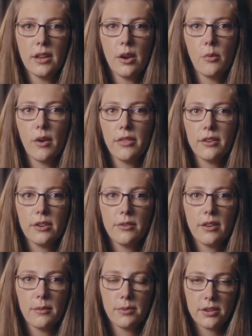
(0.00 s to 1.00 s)
whether you are the
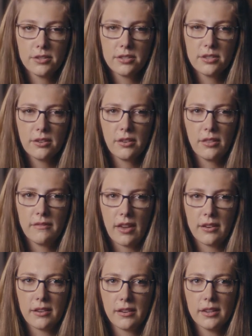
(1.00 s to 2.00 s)
purchaser or the vendor,
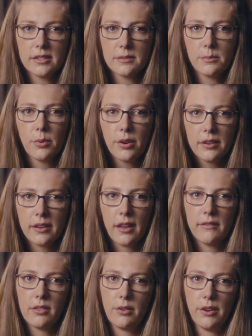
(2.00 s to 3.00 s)
it is important to have a
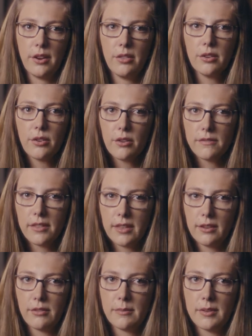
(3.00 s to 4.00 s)
lawyer look over the
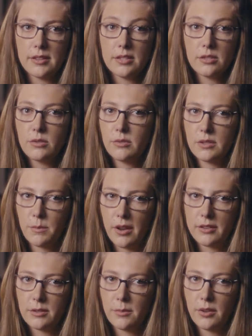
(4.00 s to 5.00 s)
agreement as soon as
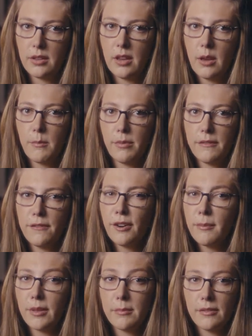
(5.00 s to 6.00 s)
possible, preferably
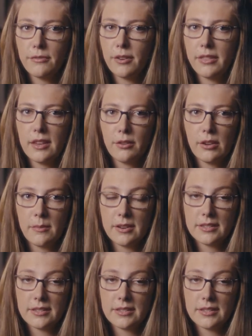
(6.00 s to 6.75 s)
before the agreement is